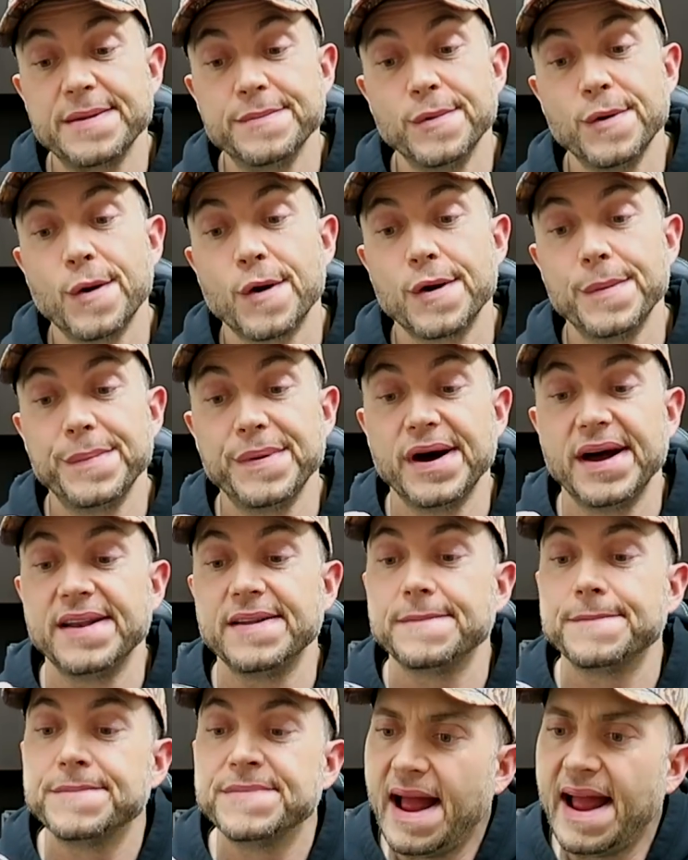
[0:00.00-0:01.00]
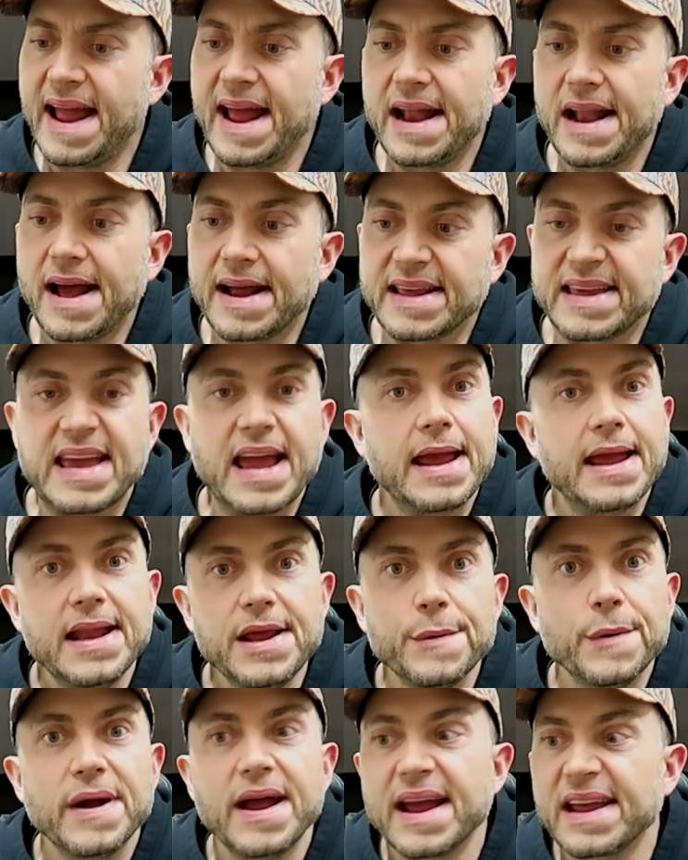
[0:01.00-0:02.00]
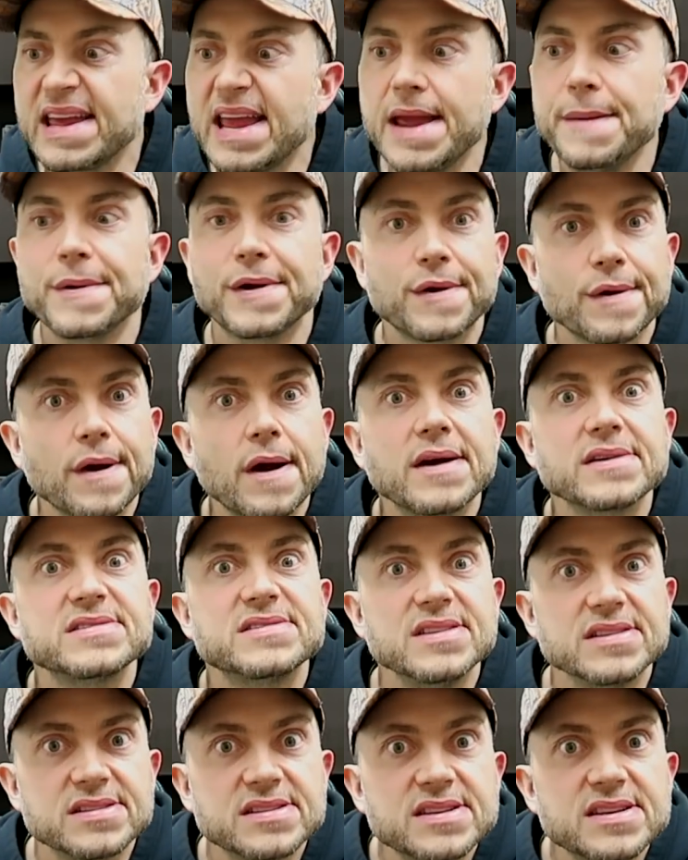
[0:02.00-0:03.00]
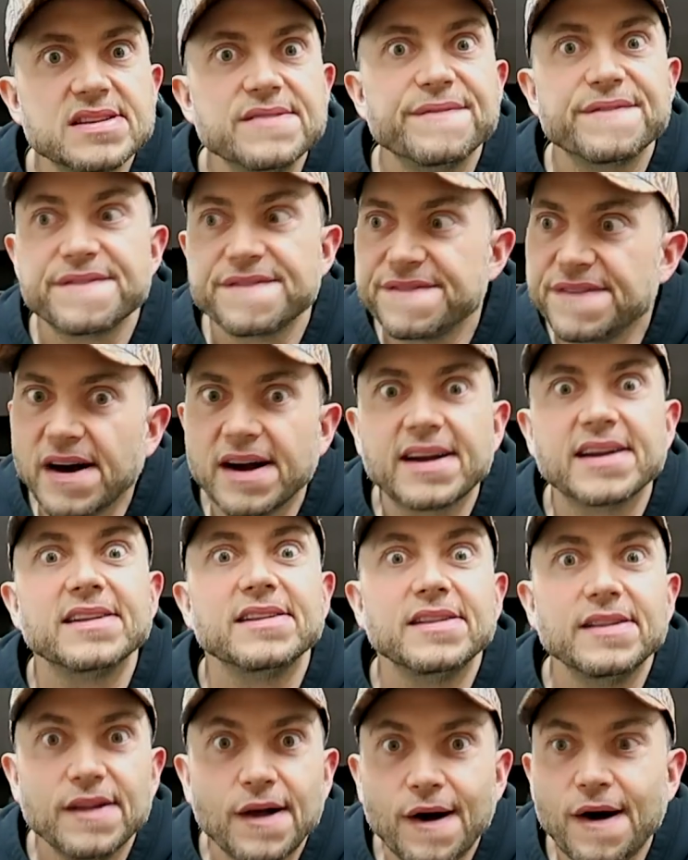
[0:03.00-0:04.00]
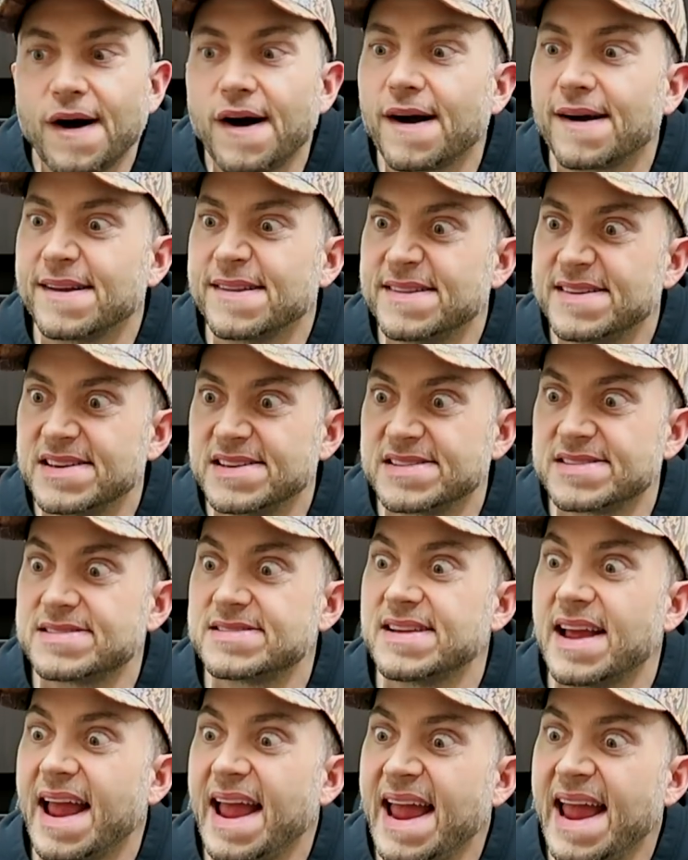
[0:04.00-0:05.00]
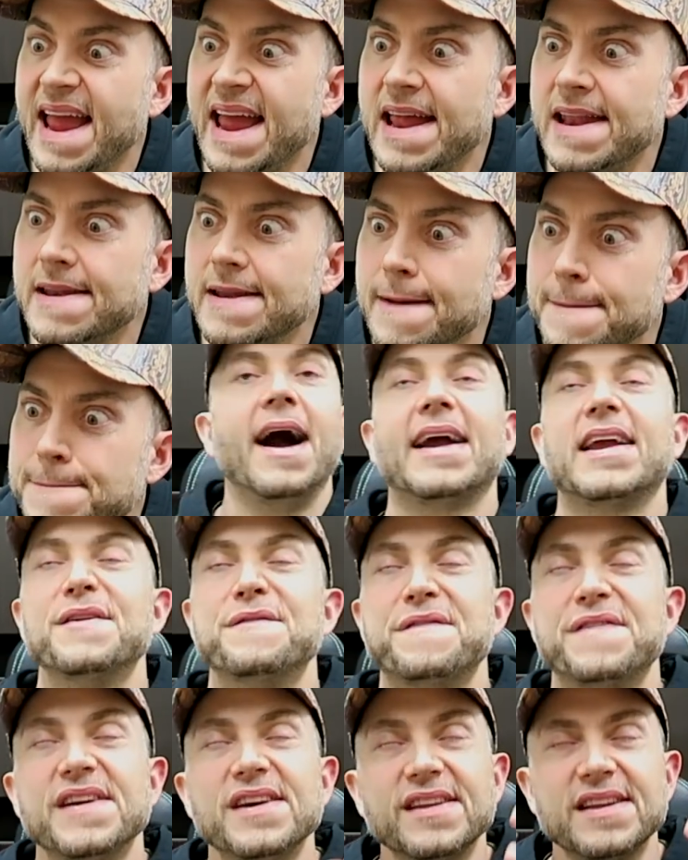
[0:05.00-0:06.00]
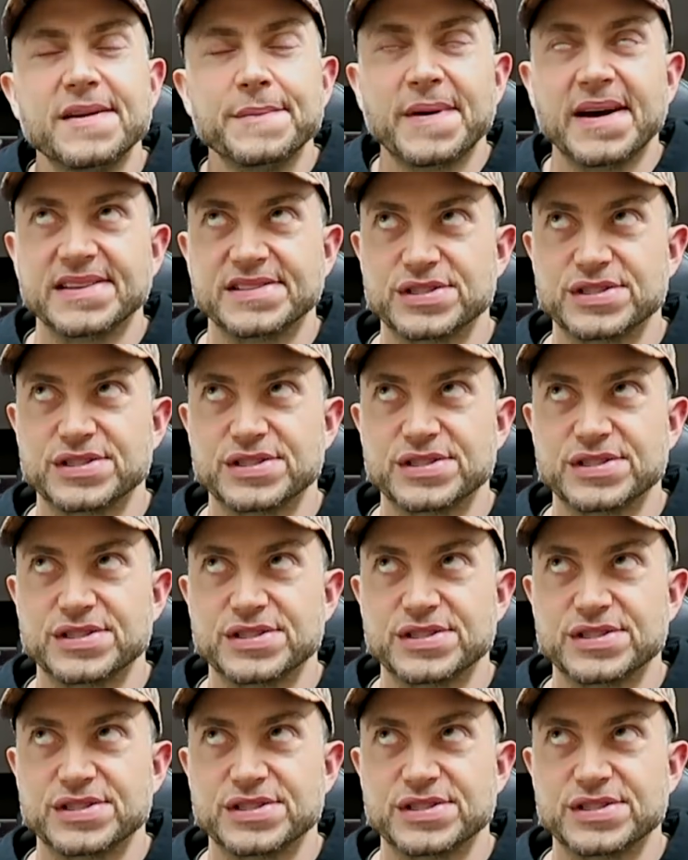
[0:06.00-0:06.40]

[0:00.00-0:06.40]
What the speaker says: anymore, I came across this fucking log of this, and I could feel it in my